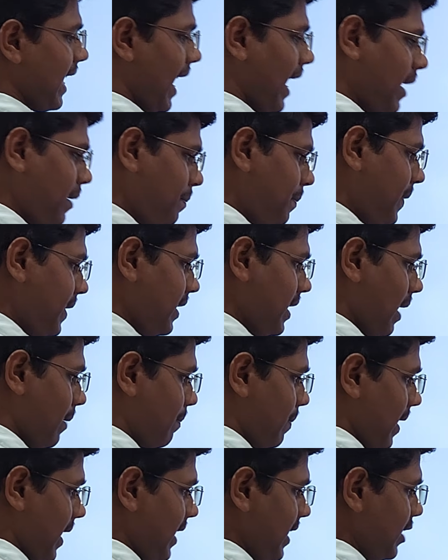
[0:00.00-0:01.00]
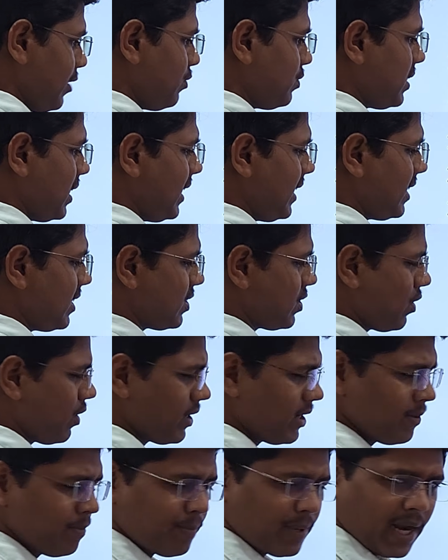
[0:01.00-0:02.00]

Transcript: can be applied, usually it is not a